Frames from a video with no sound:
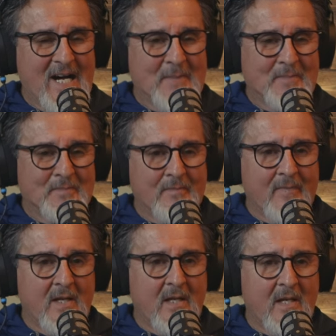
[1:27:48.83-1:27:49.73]
Um,
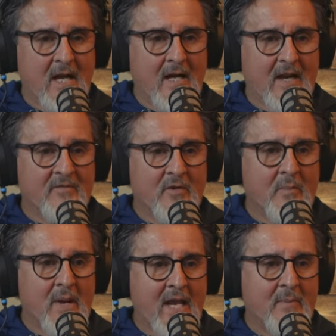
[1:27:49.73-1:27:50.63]
yeah, I
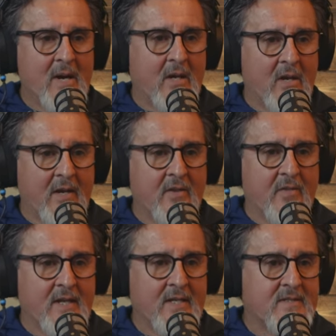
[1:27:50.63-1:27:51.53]
feel bad about a lot
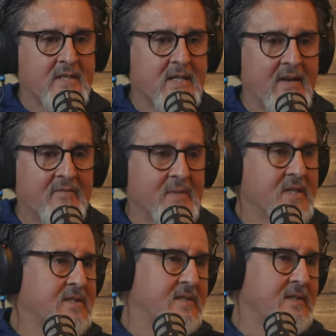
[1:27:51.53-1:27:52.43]
of the things that I've
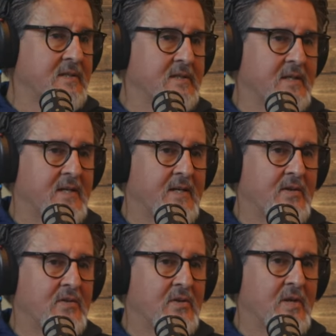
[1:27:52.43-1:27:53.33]
missed. And,
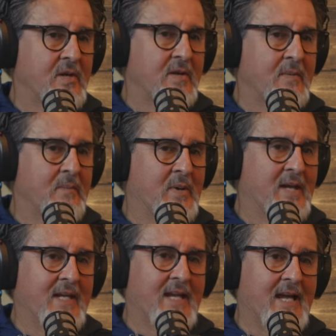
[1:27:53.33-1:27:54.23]
uh,
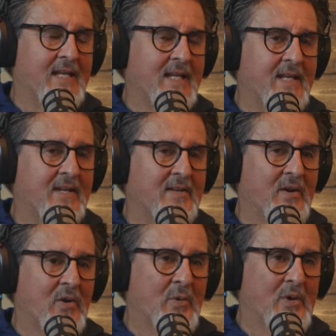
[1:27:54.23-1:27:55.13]
but again, I, eh,
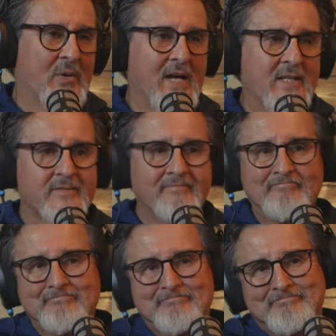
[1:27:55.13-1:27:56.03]
are the regrets?